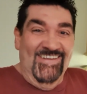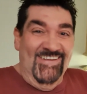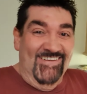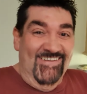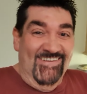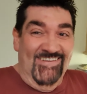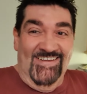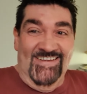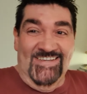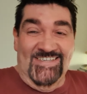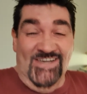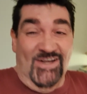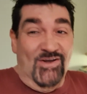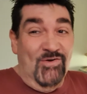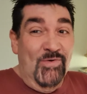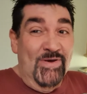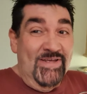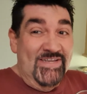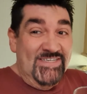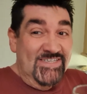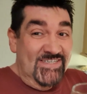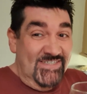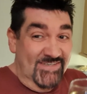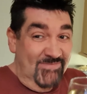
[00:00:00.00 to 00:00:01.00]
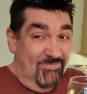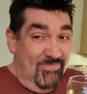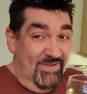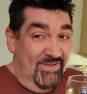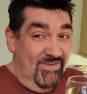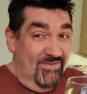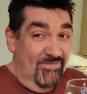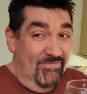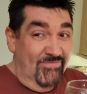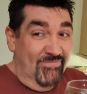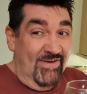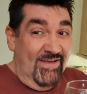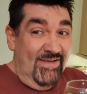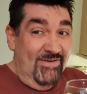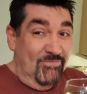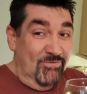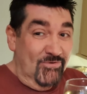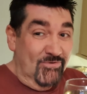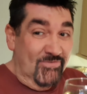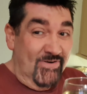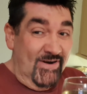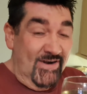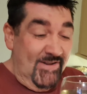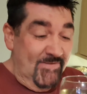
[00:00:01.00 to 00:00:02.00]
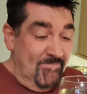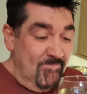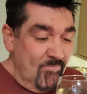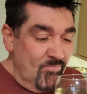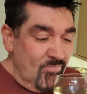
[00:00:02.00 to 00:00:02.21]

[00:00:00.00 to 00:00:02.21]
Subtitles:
it's a quiz, but you failed already.